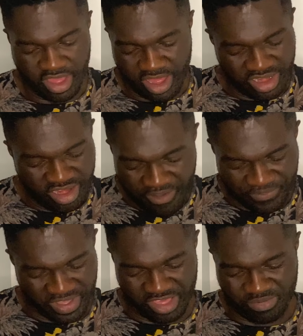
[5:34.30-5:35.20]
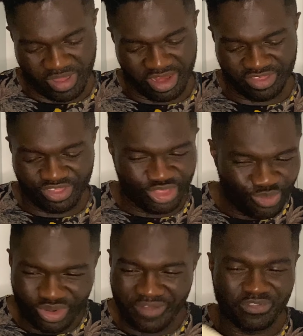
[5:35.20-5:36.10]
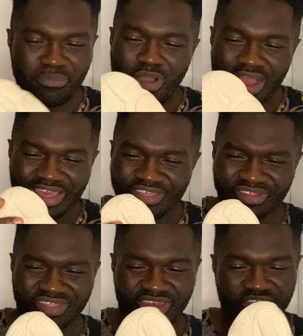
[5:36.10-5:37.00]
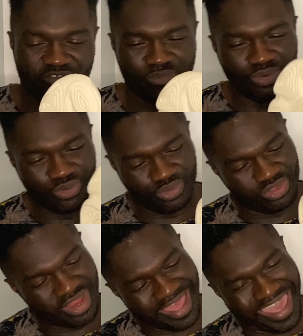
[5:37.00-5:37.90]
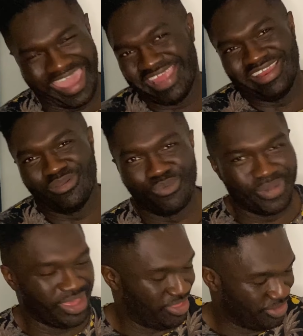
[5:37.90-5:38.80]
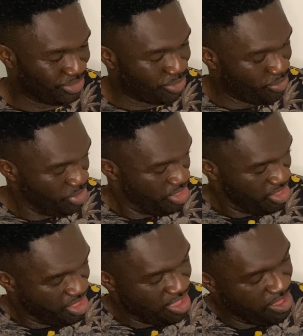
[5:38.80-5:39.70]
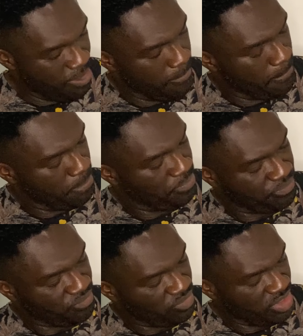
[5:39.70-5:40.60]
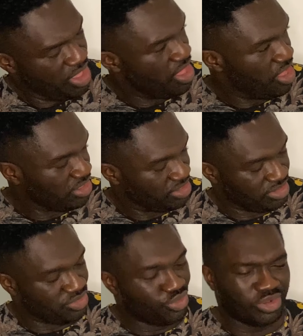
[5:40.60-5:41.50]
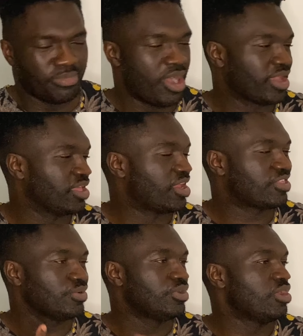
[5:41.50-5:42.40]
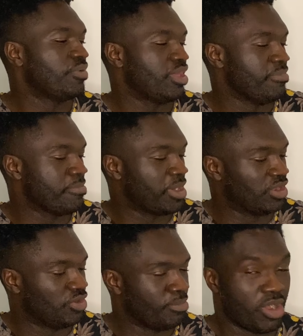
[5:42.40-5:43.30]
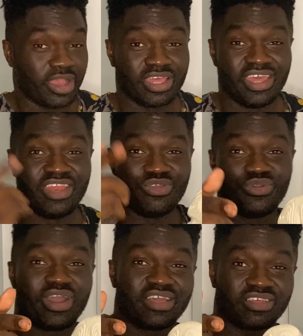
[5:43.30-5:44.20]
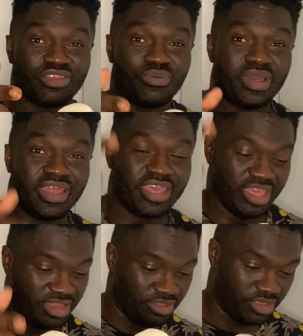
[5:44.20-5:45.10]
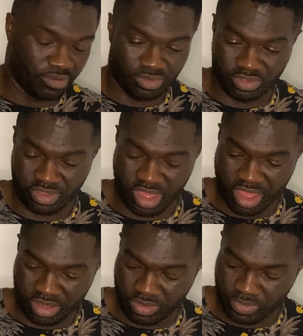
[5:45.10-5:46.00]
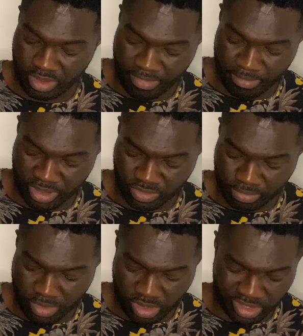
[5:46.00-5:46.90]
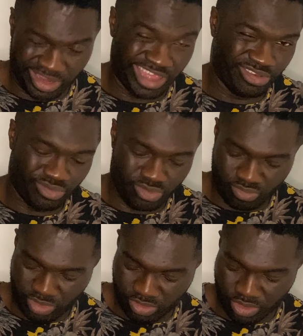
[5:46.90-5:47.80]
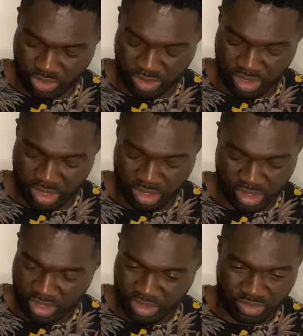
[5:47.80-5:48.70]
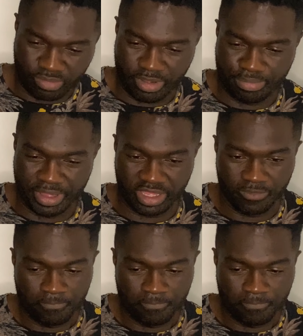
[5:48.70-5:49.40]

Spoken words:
I love these, man. I still love the markings underneath them. Looks like alien wear, you know. Yeah, I've got non-marking. I still don't know what they mean by the non-marking. Any of you guys that know out there, hit us up because I don't know what they mean by non-marking. I ain't do no research on that. It's not my bag.